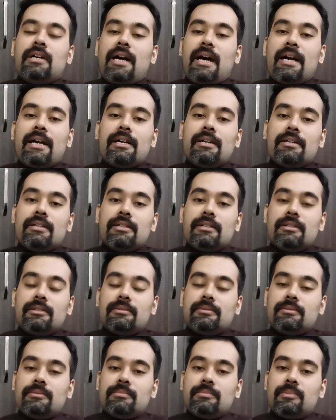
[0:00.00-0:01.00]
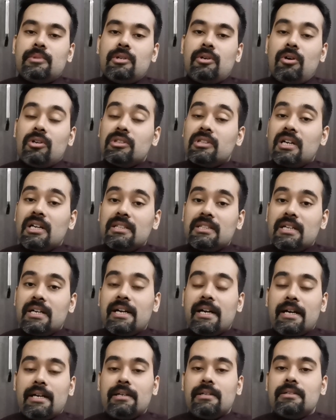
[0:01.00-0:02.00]
And on the other
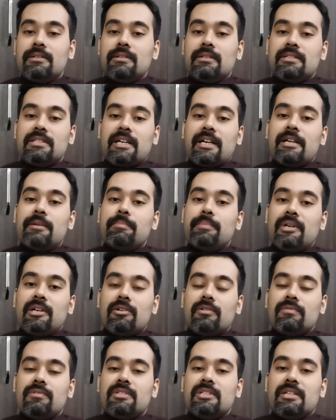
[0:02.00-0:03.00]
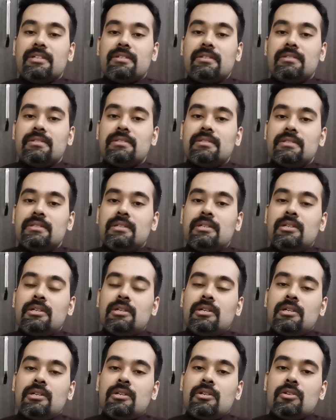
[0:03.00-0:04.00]
hand, the second part of the sentence,
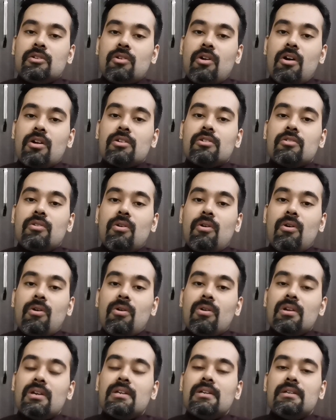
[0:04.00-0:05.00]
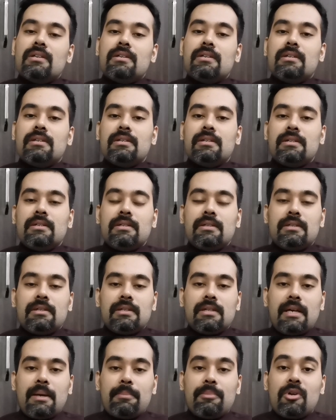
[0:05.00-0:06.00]
not all
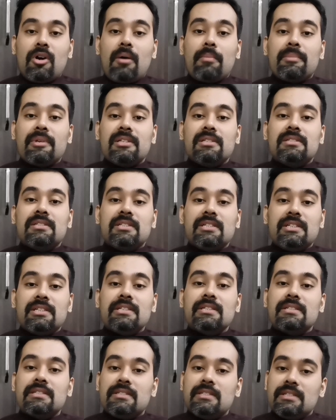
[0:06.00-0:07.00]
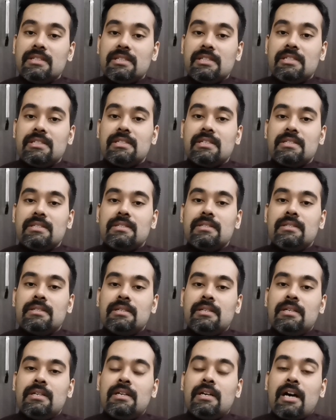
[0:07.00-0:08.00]
abdominal serious diseases
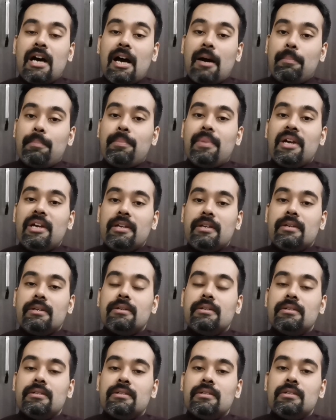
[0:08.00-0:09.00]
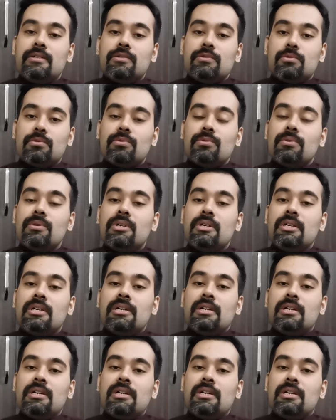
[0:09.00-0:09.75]
have pain. So